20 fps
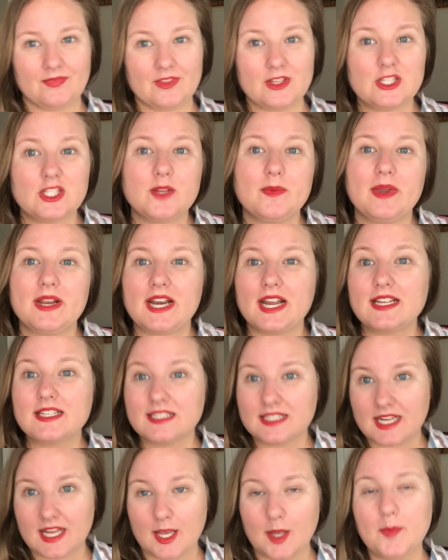So my next
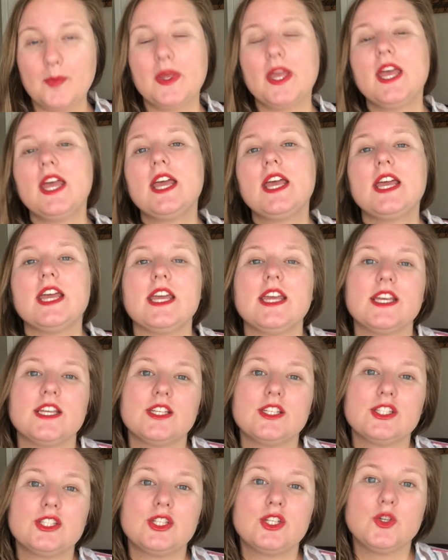tip
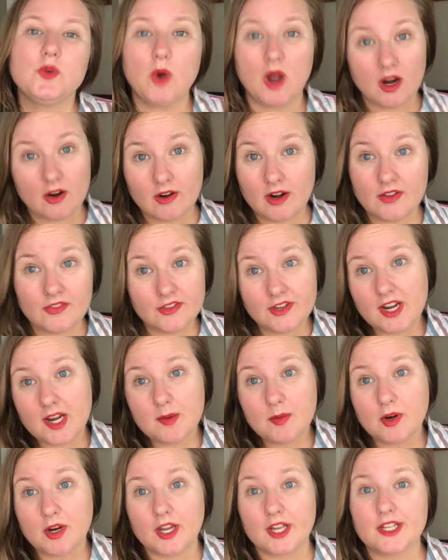is to walk around the
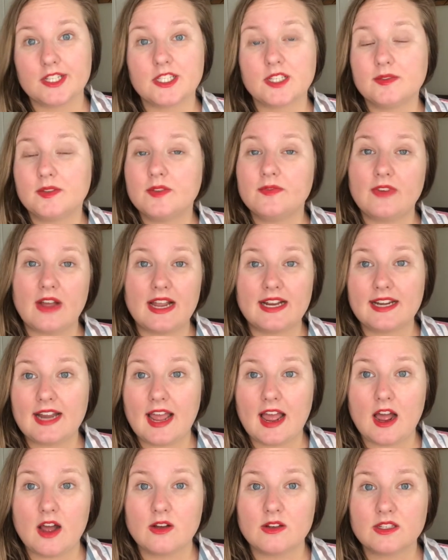neighborhood. So if you find a
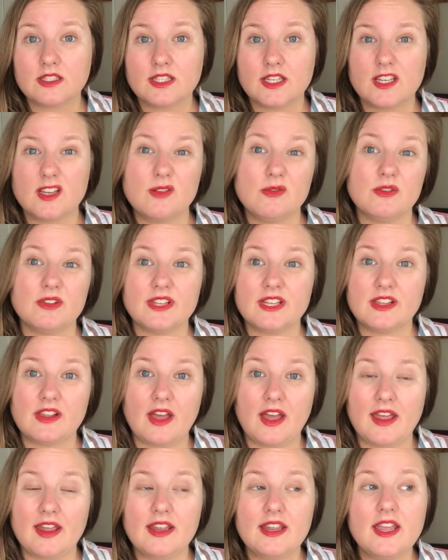house that you really
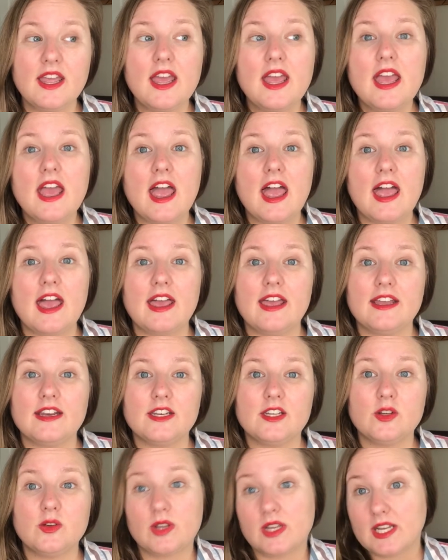like and
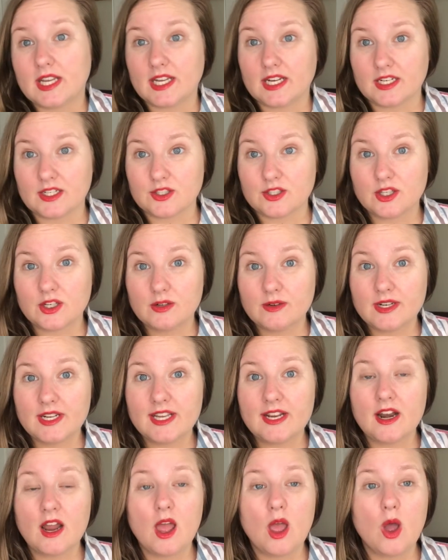you can get into
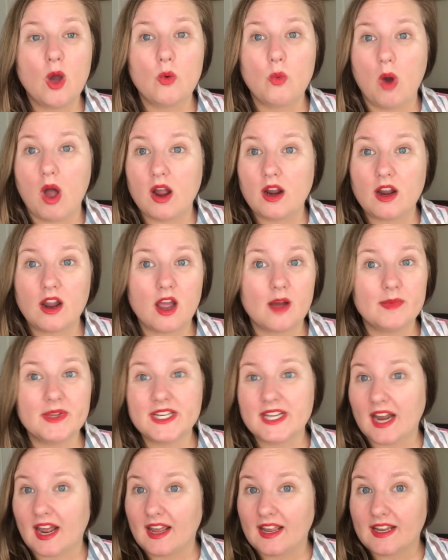it, come at
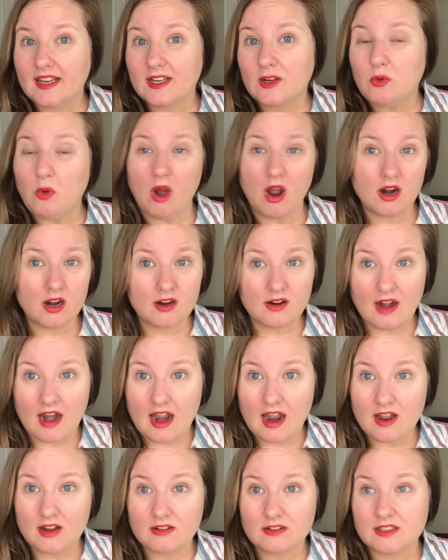night, walk
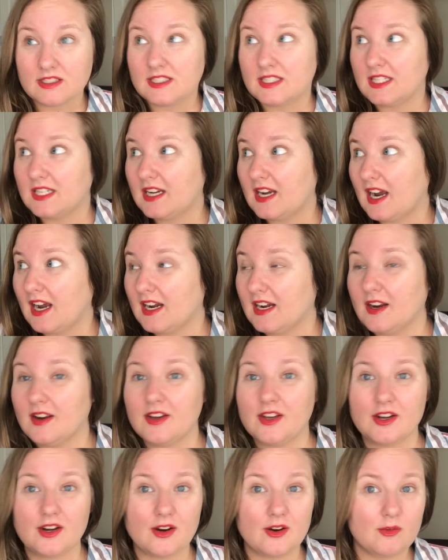around, see kind
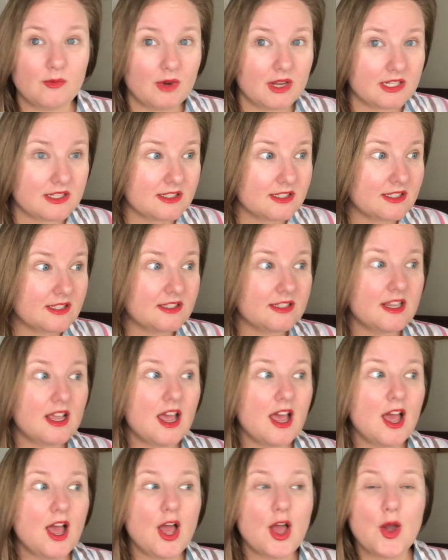of, what's
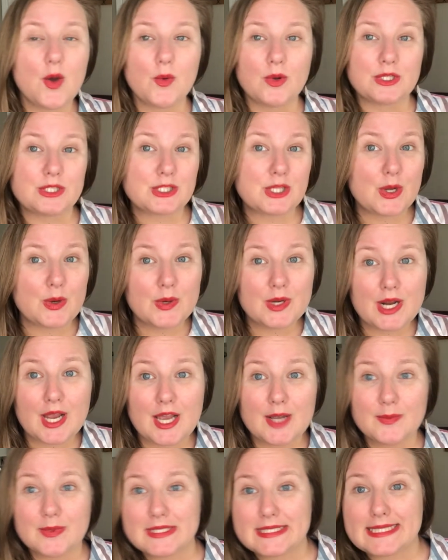going
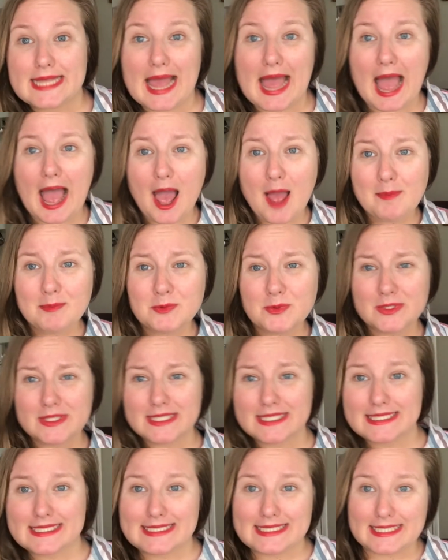on, what's the haps, what's
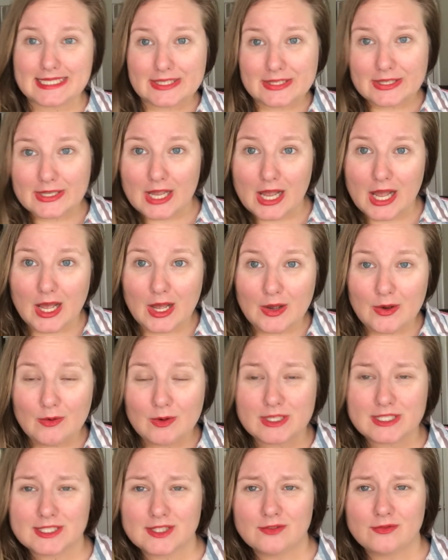the dealio,
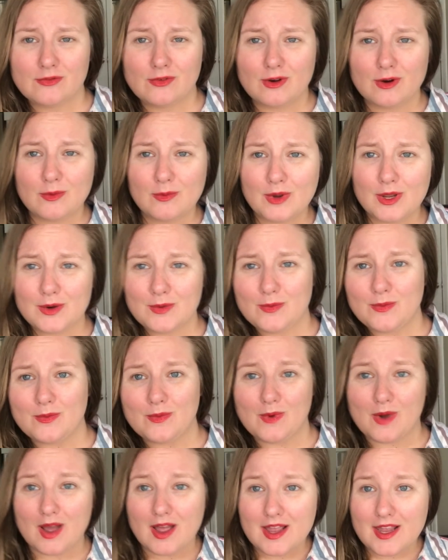what's the
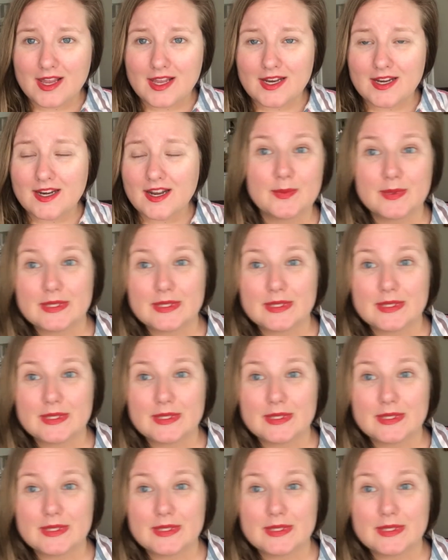411?